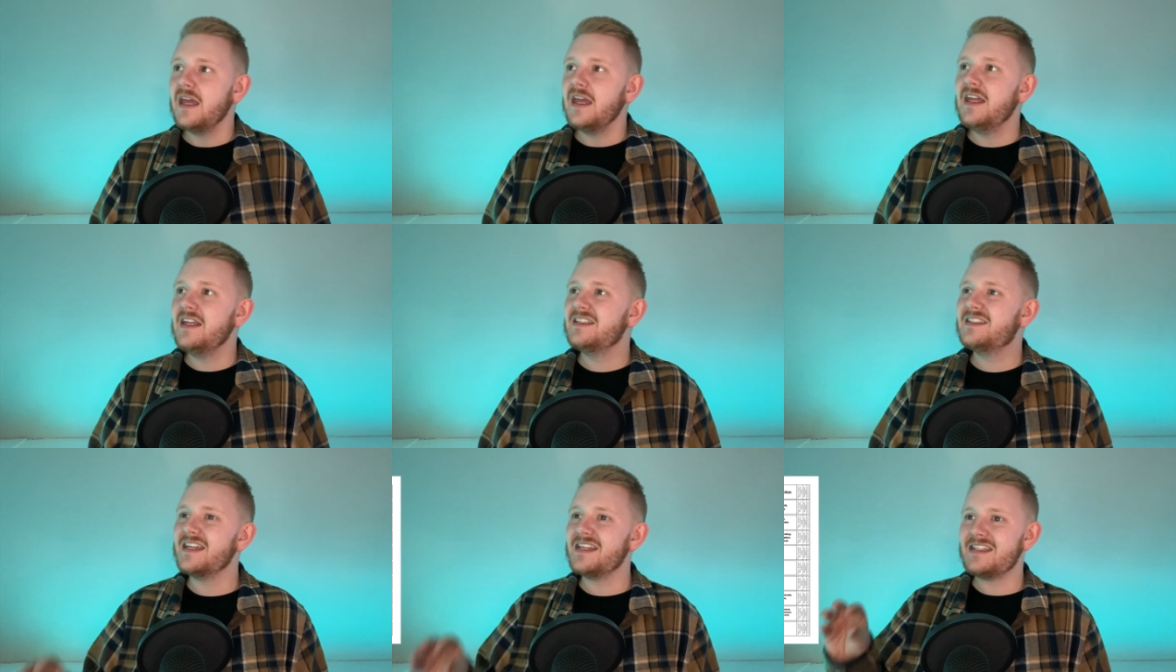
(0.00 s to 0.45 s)

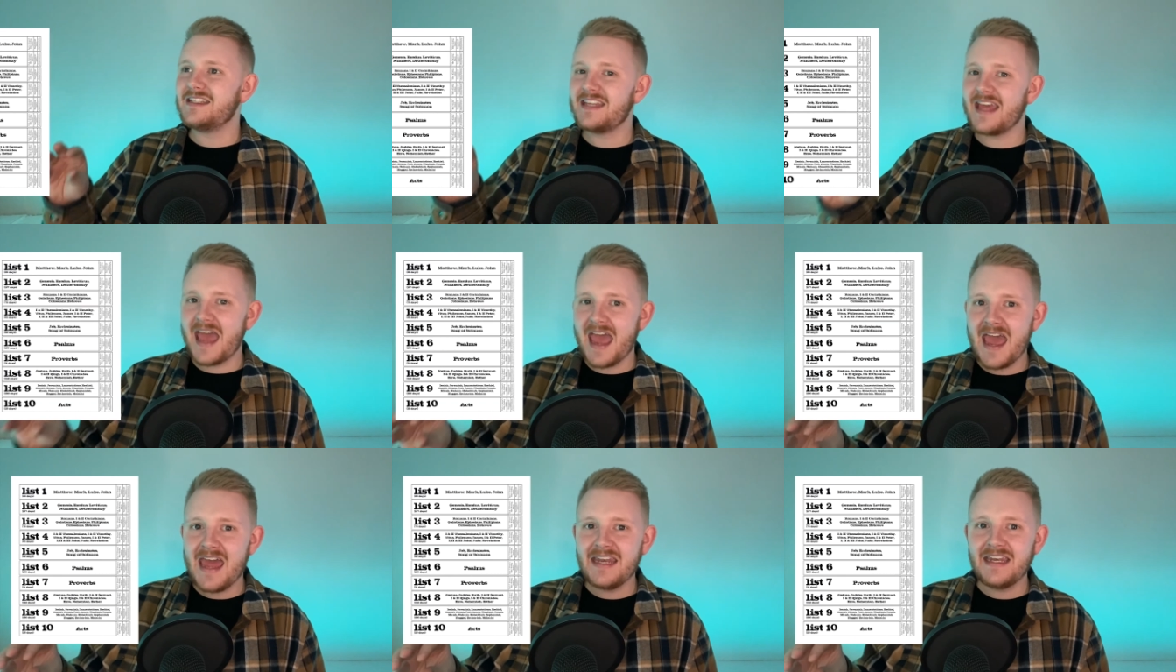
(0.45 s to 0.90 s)
into
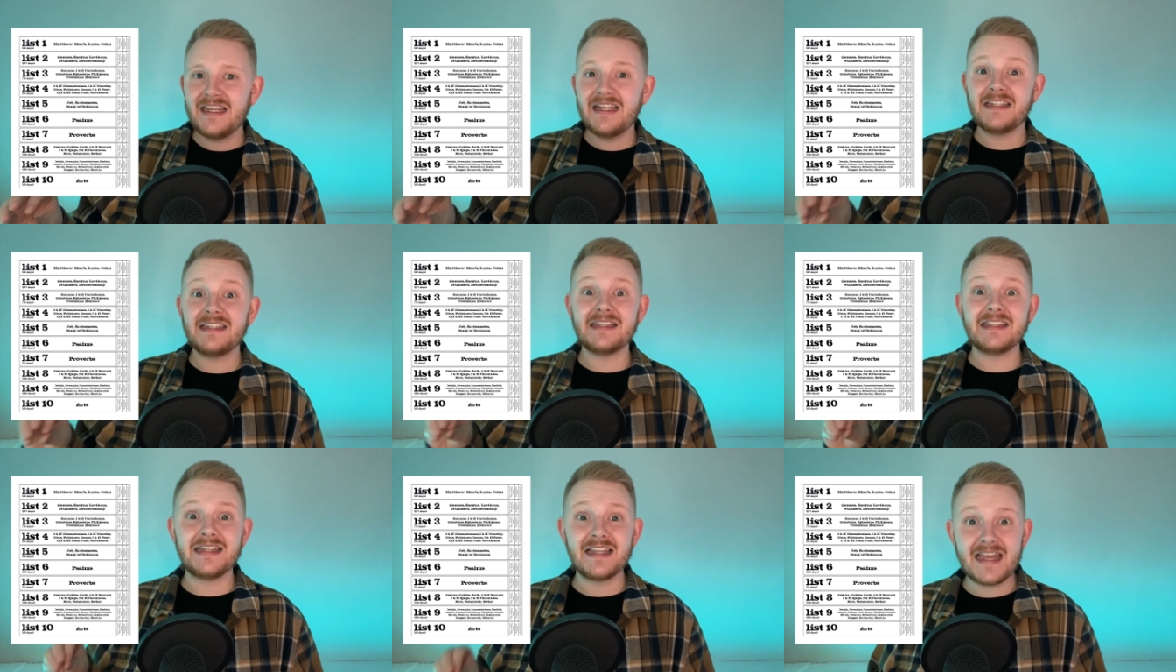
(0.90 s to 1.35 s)

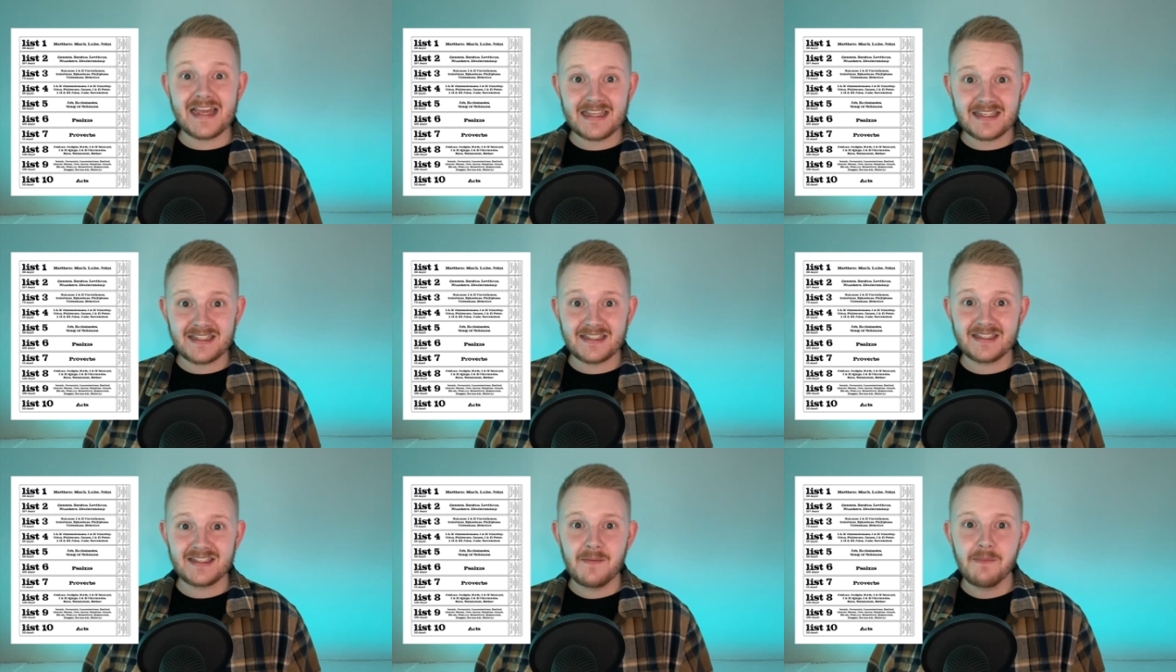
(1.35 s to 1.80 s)
10
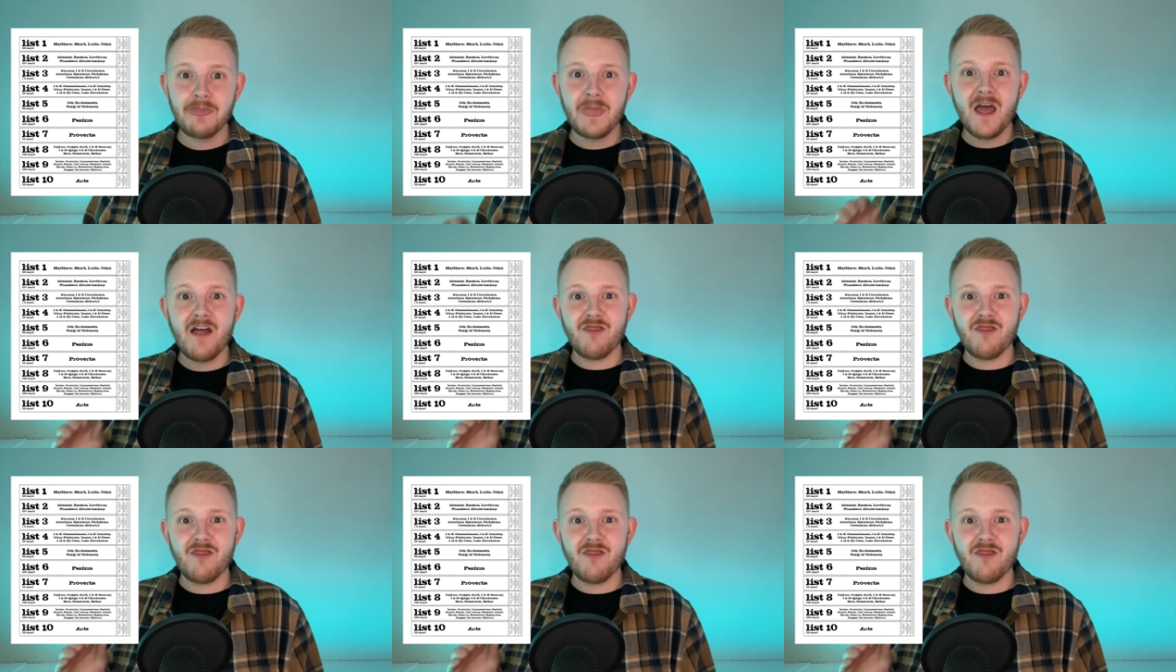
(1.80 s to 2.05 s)
lists.